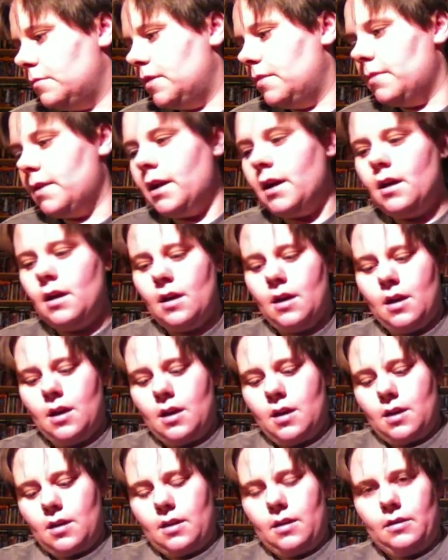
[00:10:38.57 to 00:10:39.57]
from eBay.
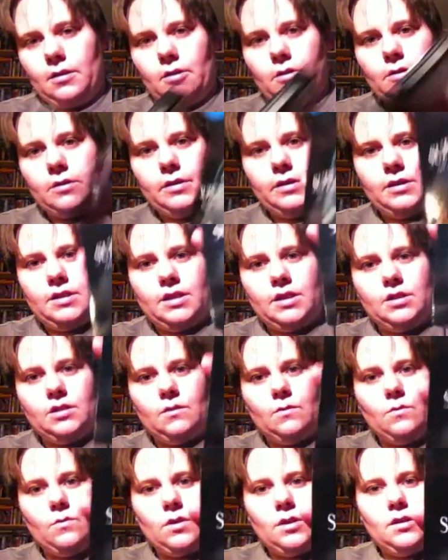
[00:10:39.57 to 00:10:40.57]
And of course,
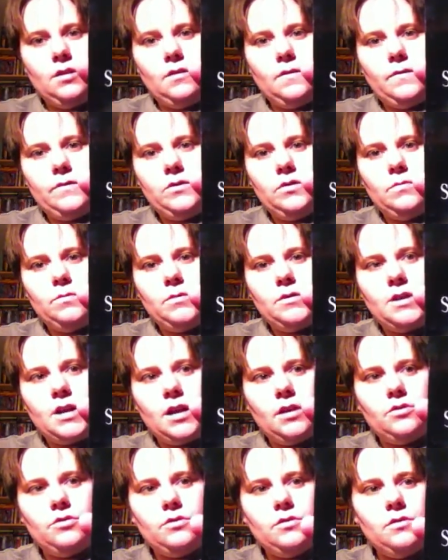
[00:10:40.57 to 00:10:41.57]
season 1 of
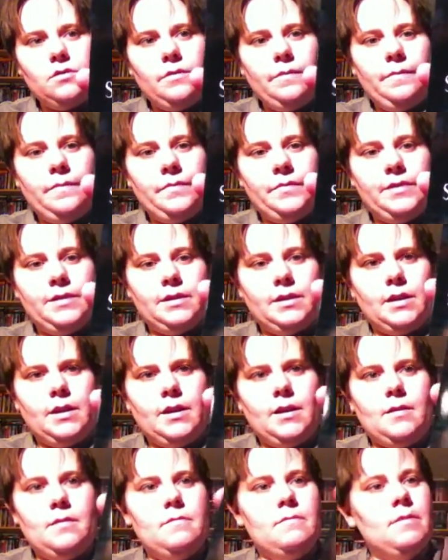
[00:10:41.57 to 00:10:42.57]
Supernatural.
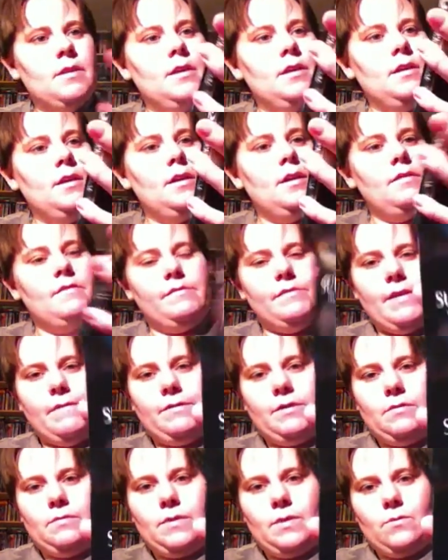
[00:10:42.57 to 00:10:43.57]
I
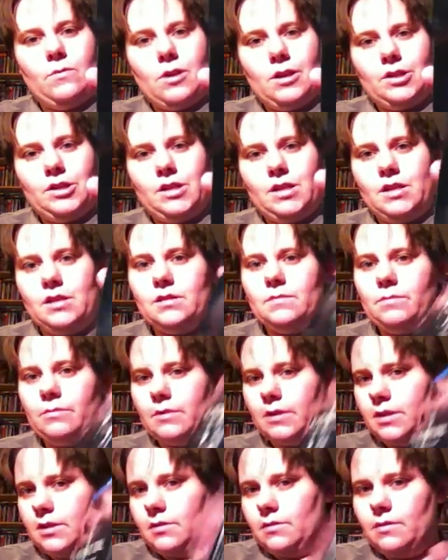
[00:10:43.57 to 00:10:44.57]
have to rewatch these
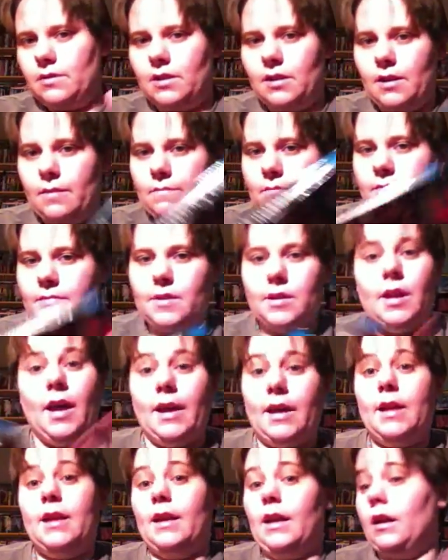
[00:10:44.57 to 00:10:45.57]
pretty soon, and
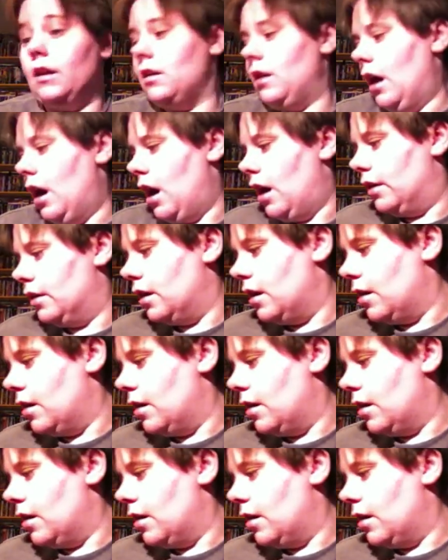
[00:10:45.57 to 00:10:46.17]
I gotta get caught